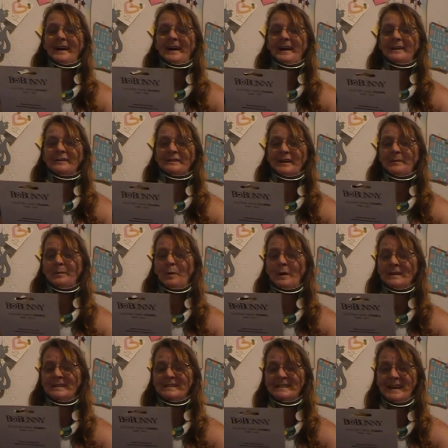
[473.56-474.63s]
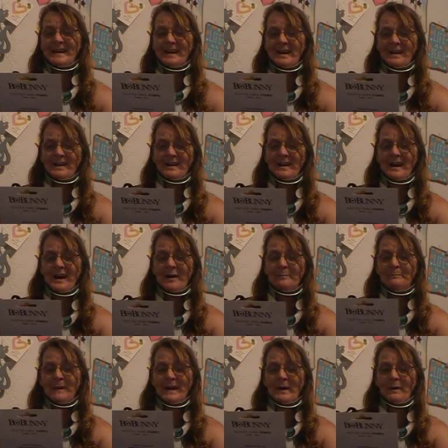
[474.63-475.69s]
looks like a poinsettia, a
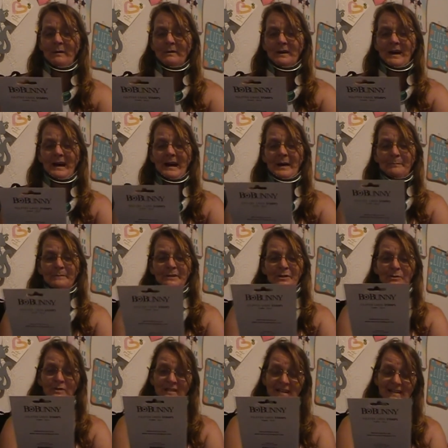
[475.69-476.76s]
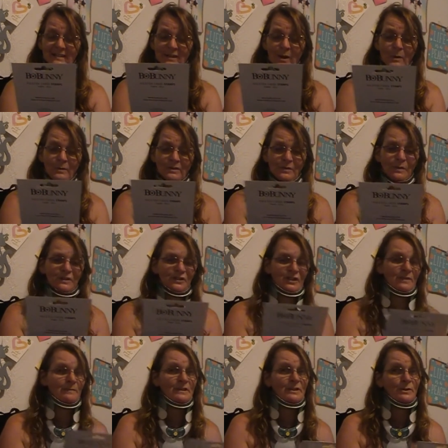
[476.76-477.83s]
bell, a music note, which
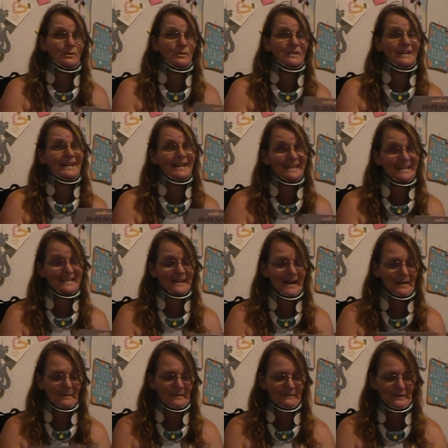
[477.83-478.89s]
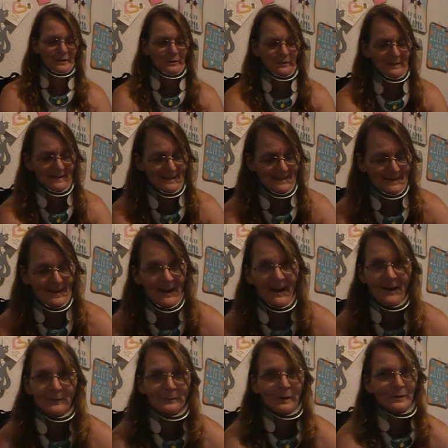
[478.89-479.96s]
can be used any time of year.
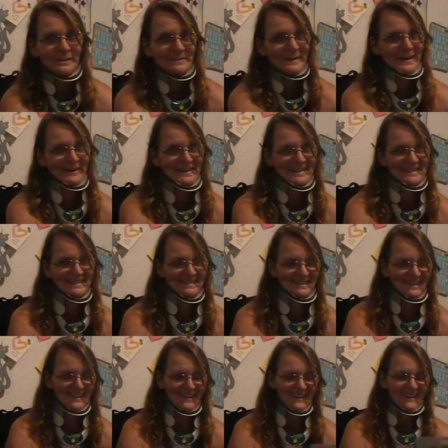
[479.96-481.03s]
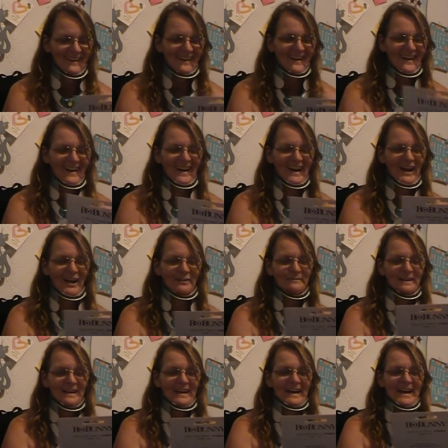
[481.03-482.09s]
Huh, Rosemary? And
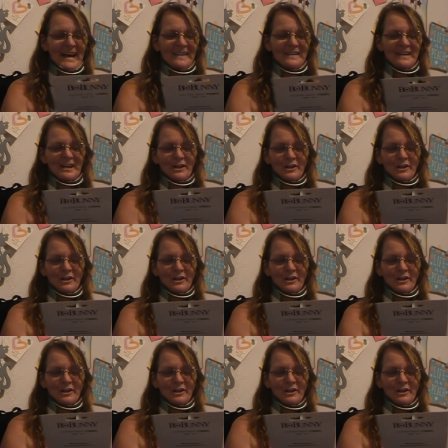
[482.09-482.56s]
then it